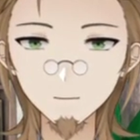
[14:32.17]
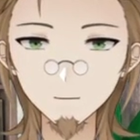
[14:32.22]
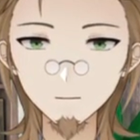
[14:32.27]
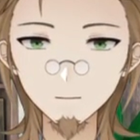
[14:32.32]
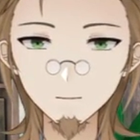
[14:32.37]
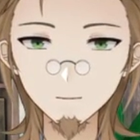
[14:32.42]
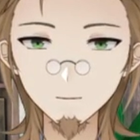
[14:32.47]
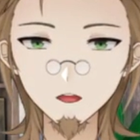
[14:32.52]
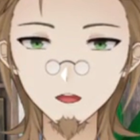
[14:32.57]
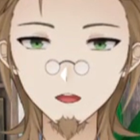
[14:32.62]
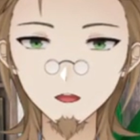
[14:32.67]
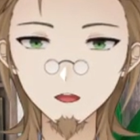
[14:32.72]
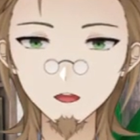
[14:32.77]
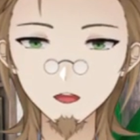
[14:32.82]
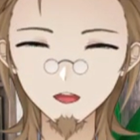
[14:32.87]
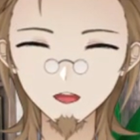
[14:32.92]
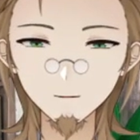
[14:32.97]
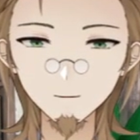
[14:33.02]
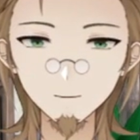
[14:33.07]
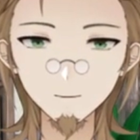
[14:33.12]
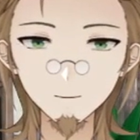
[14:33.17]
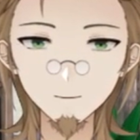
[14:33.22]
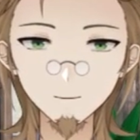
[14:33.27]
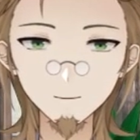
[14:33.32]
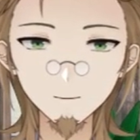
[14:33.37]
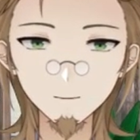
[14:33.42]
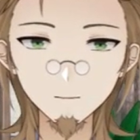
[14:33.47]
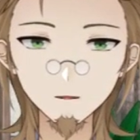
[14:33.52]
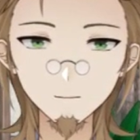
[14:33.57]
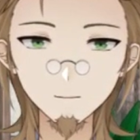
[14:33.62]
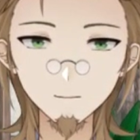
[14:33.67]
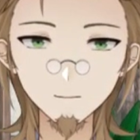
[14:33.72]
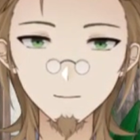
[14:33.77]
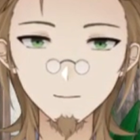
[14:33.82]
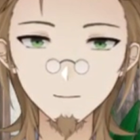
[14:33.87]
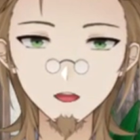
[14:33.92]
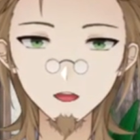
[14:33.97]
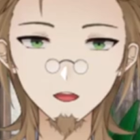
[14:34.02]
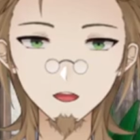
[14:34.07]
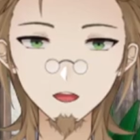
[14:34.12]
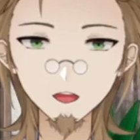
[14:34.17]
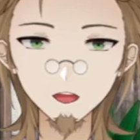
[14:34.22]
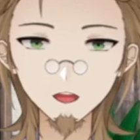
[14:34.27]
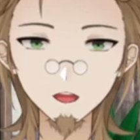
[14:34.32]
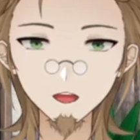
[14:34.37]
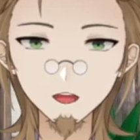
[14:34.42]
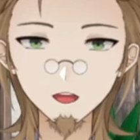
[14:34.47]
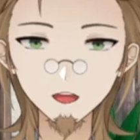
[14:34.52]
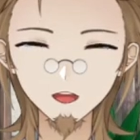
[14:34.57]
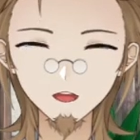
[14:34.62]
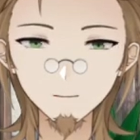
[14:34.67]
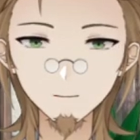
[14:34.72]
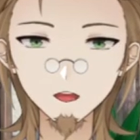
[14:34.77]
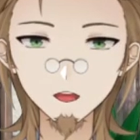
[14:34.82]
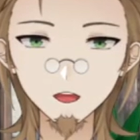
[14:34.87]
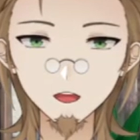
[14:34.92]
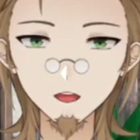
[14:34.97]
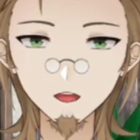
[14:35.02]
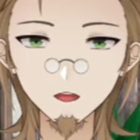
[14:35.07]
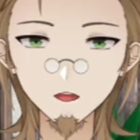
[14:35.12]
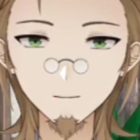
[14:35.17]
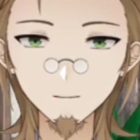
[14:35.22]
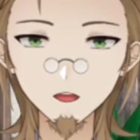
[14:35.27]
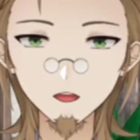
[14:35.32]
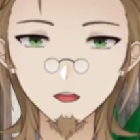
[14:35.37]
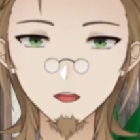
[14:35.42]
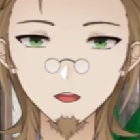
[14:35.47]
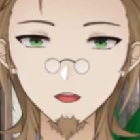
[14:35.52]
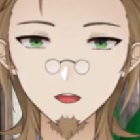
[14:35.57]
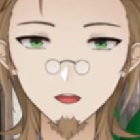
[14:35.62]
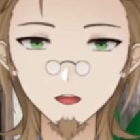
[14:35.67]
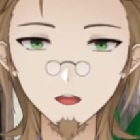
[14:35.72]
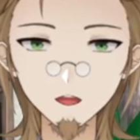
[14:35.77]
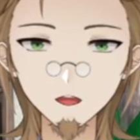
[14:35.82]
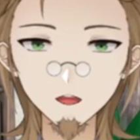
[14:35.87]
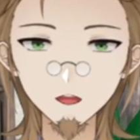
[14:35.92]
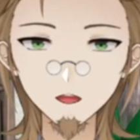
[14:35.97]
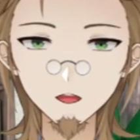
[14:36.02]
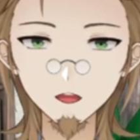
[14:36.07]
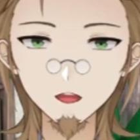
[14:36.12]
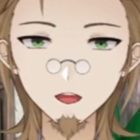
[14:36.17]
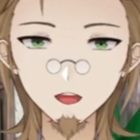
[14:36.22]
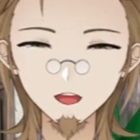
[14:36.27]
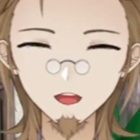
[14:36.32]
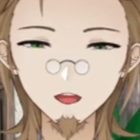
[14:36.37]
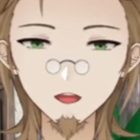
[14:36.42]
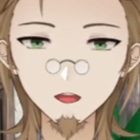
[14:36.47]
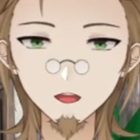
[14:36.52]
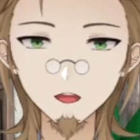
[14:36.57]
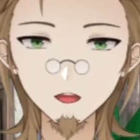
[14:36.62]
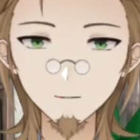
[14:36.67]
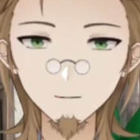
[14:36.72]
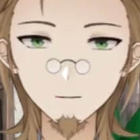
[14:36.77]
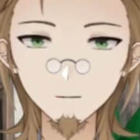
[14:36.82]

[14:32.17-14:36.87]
Let me look at the pictures I got here. So we got that one. So there's the uh,